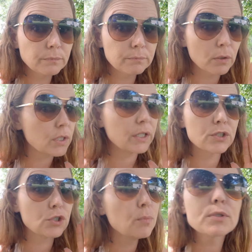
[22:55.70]
Posting
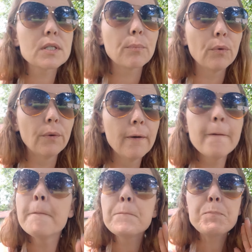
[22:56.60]
is super simple.
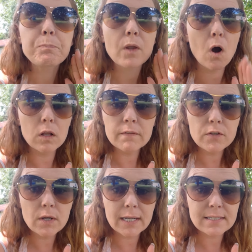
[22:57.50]
All of
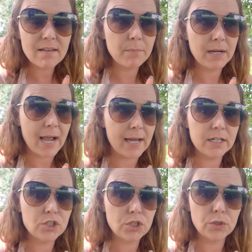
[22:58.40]
you guys have been
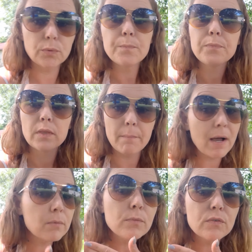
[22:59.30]
added to the
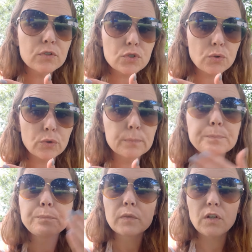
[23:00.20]
Mountain Movers group.
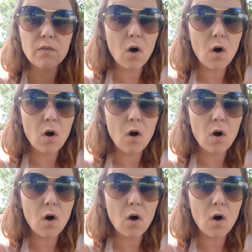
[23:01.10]
You've